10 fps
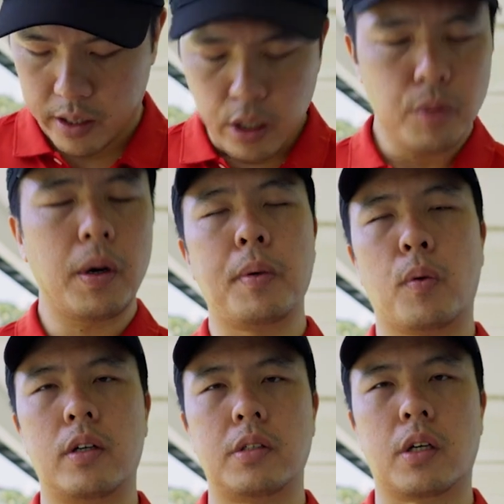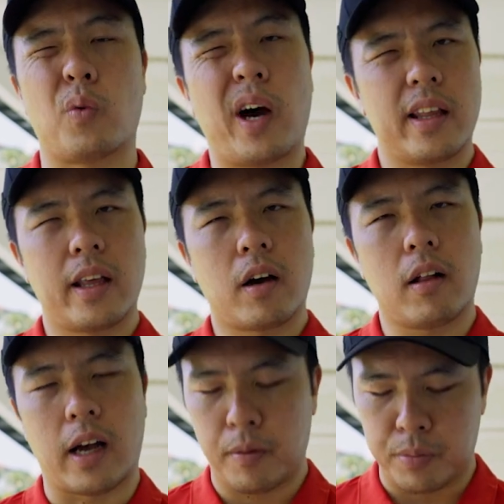And you might be wondering, why are they
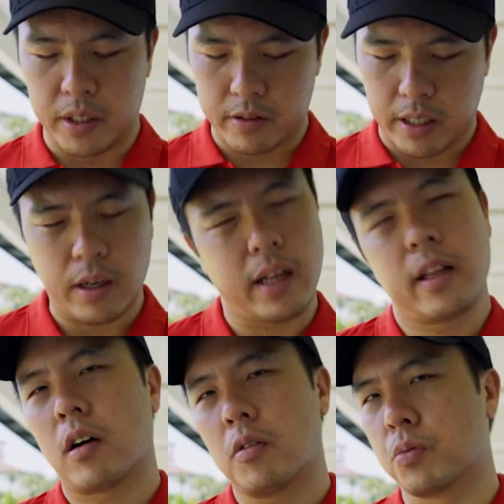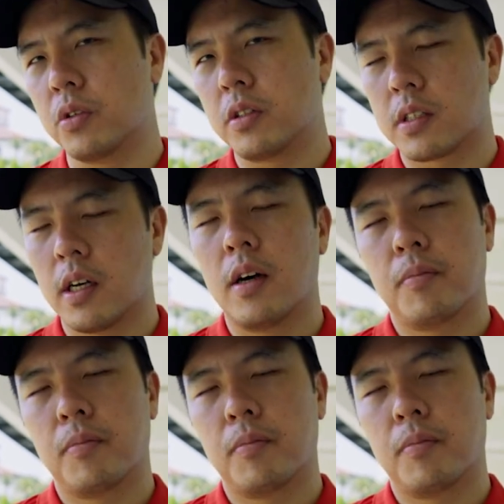called hybrids, right? Aren't they called woods?